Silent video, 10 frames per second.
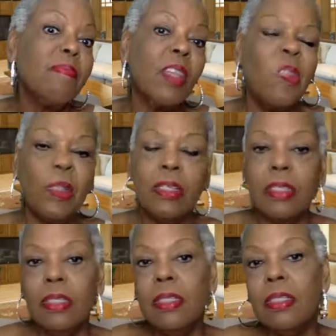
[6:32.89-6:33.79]
This
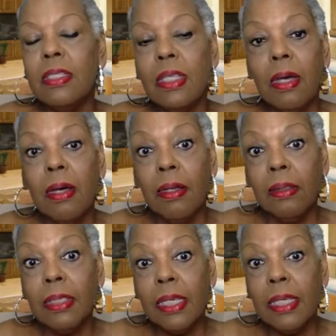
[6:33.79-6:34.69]
is
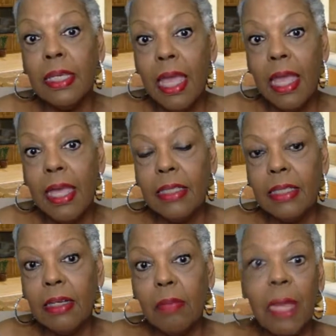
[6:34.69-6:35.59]
looking at
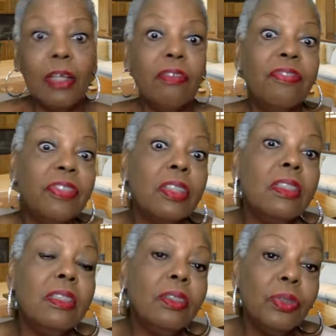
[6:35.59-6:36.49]
Michael
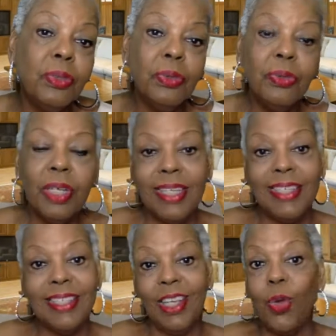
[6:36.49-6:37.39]
Fullen, who
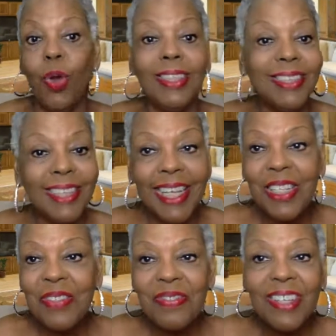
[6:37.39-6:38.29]
is a
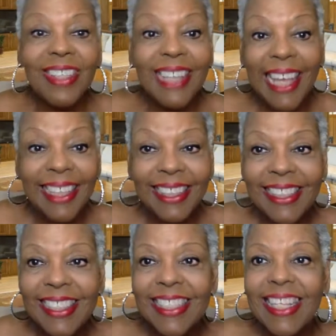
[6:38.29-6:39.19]
quantitative
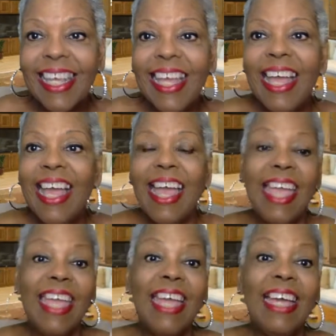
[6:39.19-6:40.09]
analyst.
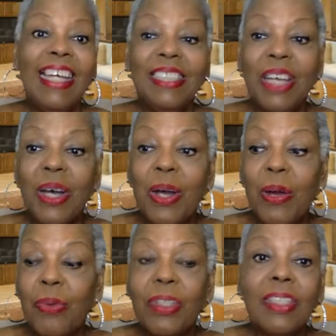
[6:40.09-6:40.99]
And
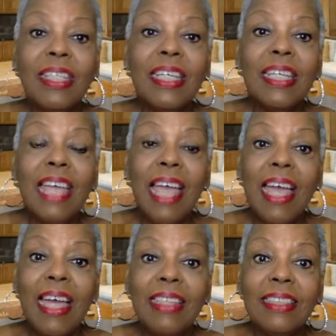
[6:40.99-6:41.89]
we're looking at